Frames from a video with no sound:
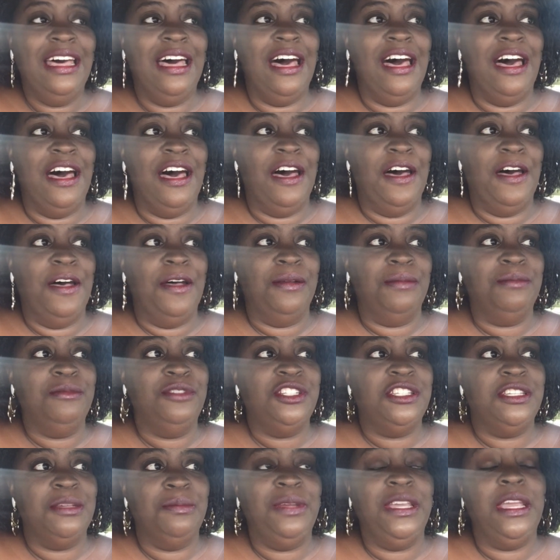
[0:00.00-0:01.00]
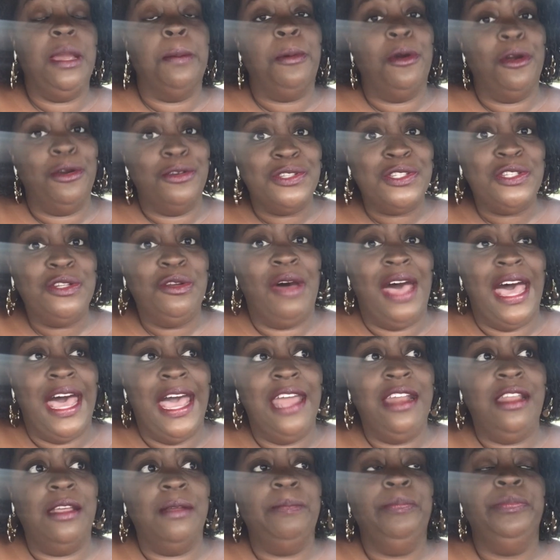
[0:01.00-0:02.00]
um, to be a personal
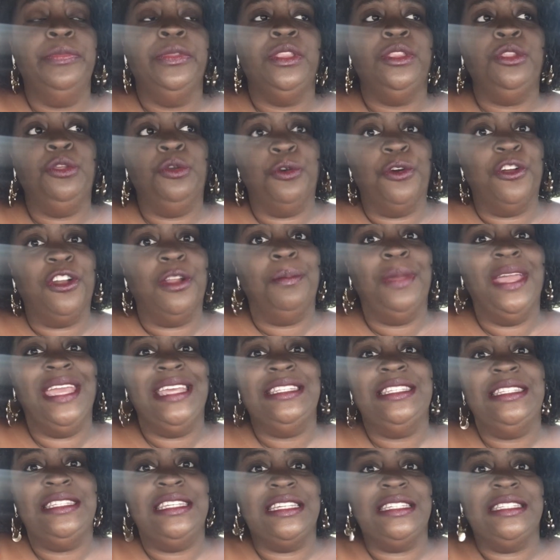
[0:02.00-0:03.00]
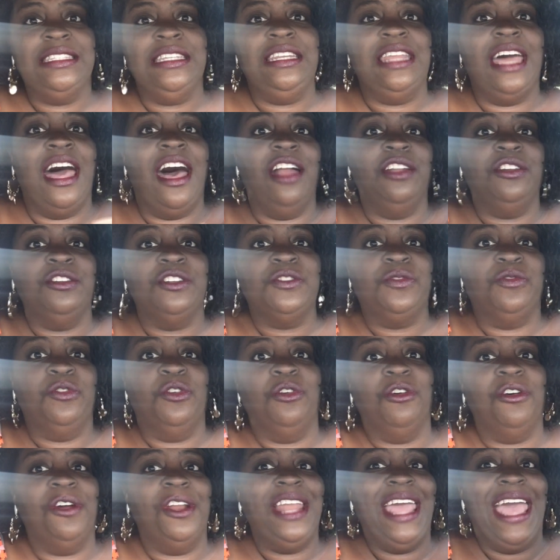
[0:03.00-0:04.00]
item. You're going to pay sixty dollars
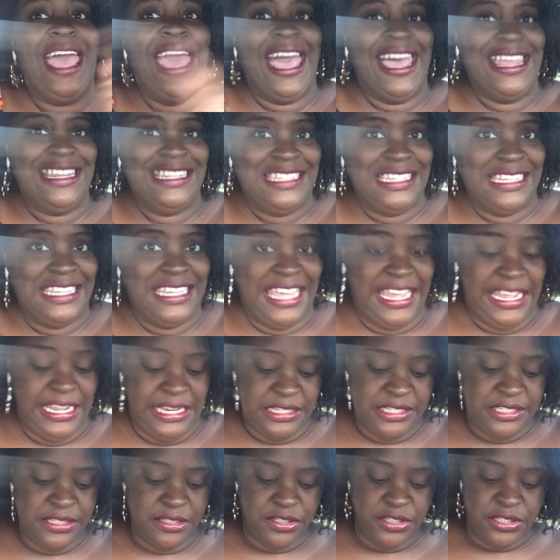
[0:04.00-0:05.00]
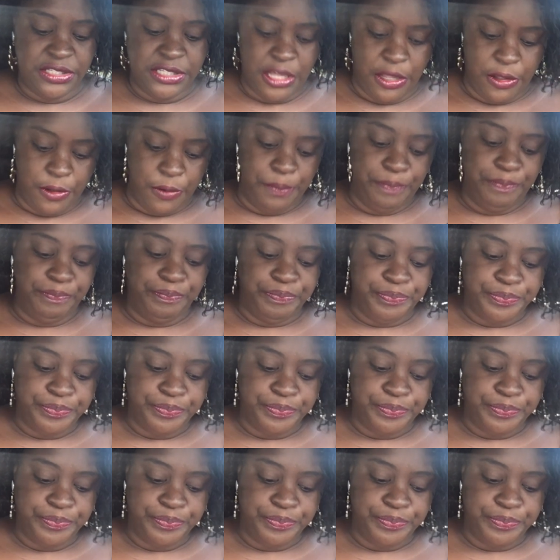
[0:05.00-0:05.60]
for it at the gate. So